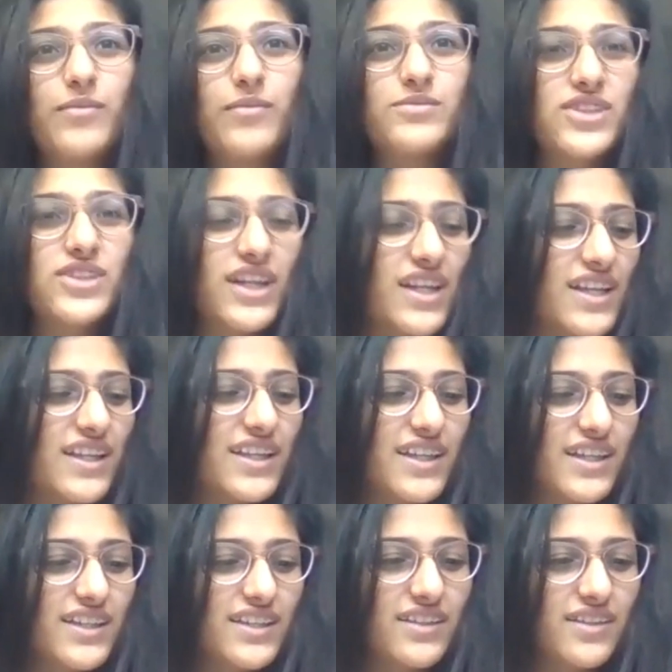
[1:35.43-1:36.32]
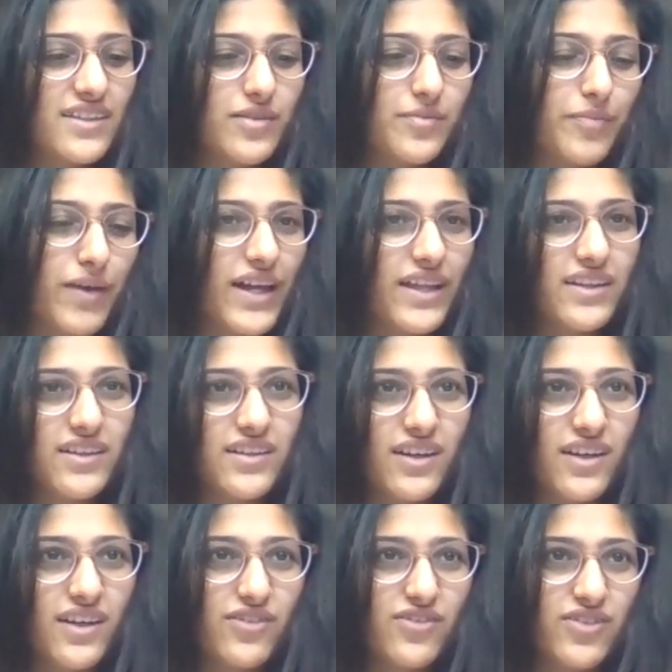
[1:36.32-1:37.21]
ma'am, the
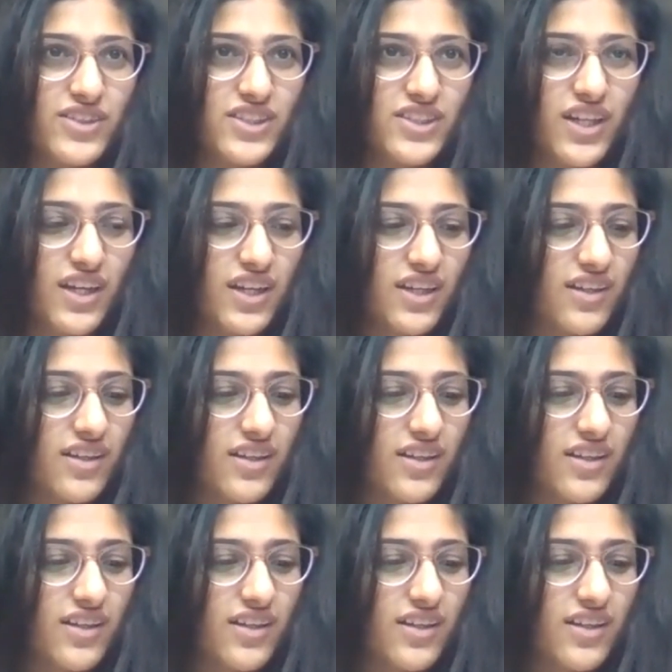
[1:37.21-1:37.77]
paragraph which